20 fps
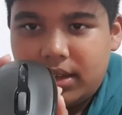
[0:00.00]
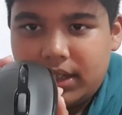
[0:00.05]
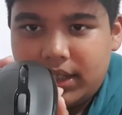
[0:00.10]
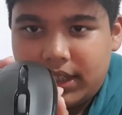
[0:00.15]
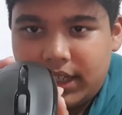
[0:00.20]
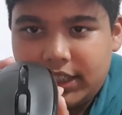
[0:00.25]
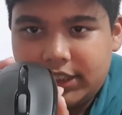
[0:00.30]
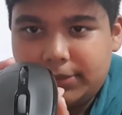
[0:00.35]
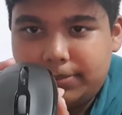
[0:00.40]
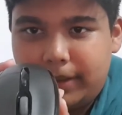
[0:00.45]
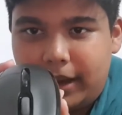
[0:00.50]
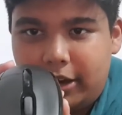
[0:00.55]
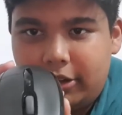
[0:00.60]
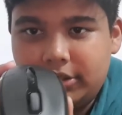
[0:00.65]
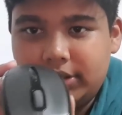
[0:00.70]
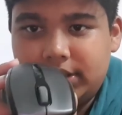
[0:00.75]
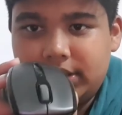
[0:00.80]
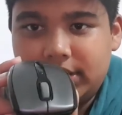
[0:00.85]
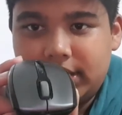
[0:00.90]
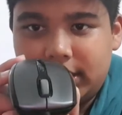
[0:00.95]
This
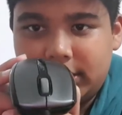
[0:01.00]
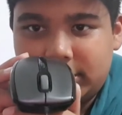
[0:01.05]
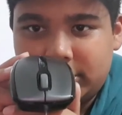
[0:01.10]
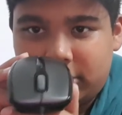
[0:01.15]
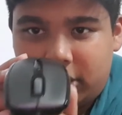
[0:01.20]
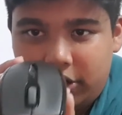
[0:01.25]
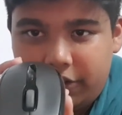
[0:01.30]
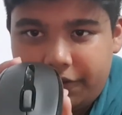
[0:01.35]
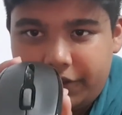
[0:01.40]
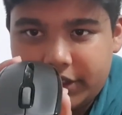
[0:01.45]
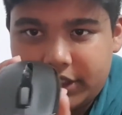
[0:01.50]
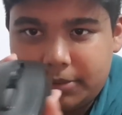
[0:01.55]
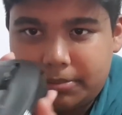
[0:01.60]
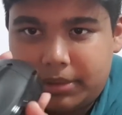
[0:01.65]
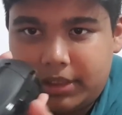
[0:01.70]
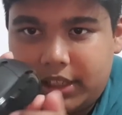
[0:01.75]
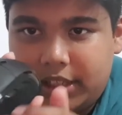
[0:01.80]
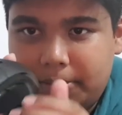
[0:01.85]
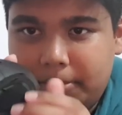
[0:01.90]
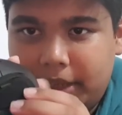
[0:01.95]
mouse is
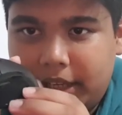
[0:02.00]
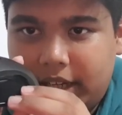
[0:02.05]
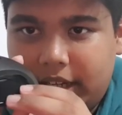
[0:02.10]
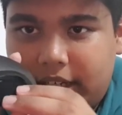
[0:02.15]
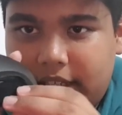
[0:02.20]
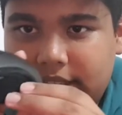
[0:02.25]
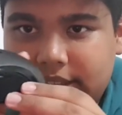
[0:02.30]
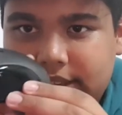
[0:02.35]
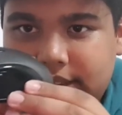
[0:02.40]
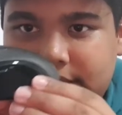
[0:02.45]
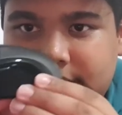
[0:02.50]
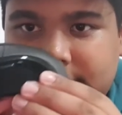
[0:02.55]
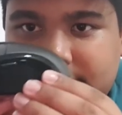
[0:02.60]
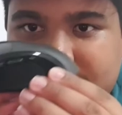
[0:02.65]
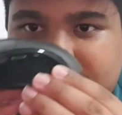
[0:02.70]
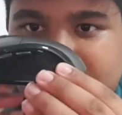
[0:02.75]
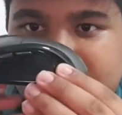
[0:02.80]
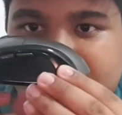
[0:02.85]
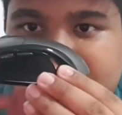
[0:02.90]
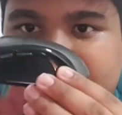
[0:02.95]
comfortable because...
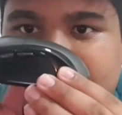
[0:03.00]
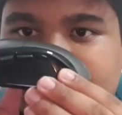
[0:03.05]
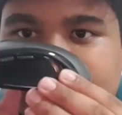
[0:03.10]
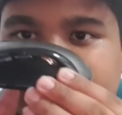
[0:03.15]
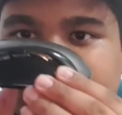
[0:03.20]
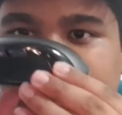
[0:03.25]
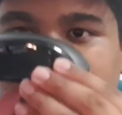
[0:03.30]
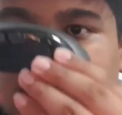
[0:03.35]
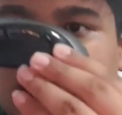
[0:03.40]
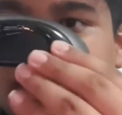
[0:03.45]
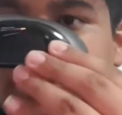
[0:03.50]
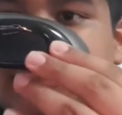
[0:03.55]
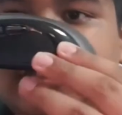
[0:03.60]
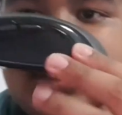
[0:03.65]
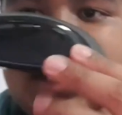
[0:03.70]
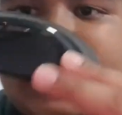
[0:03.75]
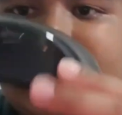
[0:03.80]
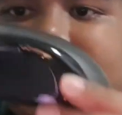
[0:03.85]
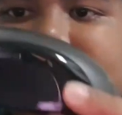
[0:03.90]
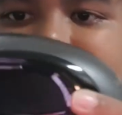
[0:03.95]
As you
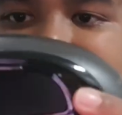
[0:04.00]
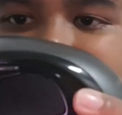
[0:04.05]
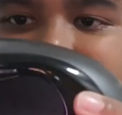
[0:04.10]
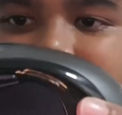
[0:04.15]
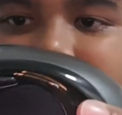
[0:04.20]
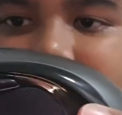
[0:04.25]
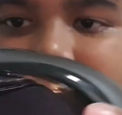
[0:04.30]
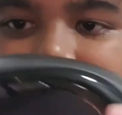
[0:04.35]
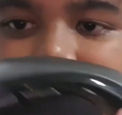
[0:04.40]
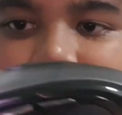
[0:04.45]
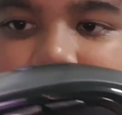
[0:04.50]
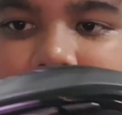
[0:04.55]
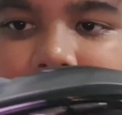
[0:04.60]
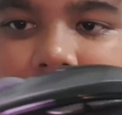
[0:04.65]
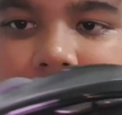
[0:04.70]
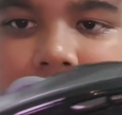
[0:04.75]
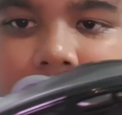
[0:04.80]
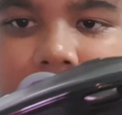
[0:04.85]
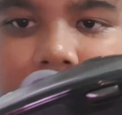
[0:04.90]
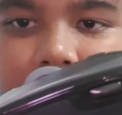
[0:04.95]
can see,
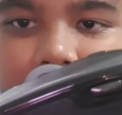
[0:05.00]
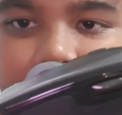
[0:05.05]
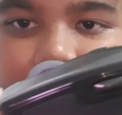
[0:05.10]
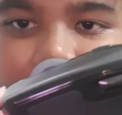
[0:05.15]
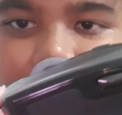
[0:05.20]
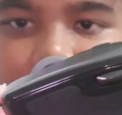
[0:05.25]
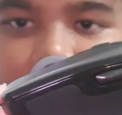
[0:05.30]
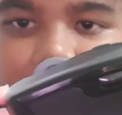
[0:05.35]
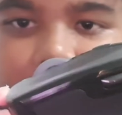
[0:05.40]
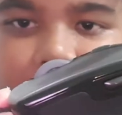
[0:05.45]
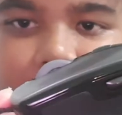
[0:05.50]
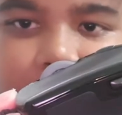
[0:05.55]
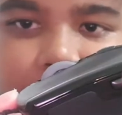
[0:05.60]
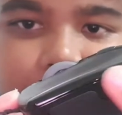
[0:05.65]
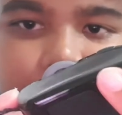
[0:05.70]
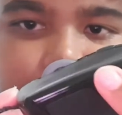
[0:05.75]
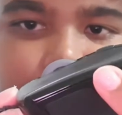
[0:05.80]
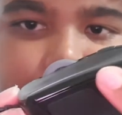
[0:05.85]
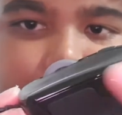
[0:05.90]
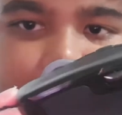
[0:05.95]
these
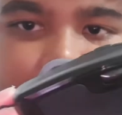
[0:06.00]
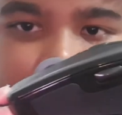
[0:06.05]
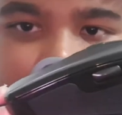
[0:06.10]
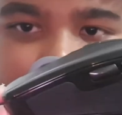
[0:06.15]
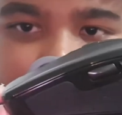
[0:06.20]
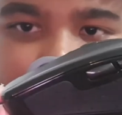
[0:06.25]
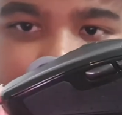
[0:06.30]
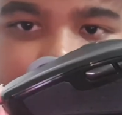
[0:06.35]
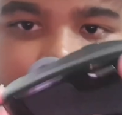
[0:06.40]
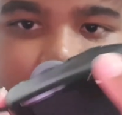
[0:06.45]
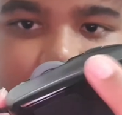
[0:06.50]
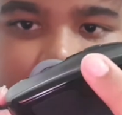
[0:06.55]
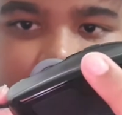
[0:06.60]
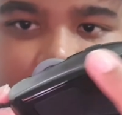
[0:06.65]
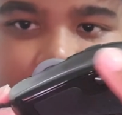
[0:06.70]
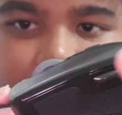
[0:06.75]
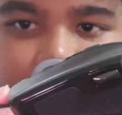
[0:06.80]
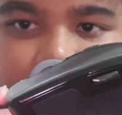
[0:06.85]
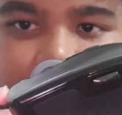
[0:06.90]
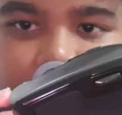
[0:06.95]
two buttons
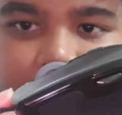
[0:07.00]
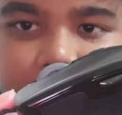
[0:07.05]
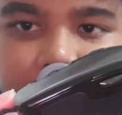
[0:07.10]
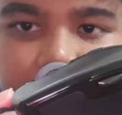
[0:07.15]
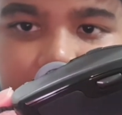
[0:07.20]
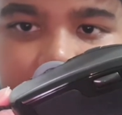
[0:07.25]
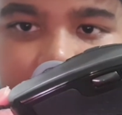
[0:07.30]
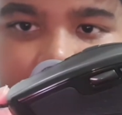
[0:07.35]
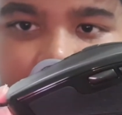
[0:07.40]
are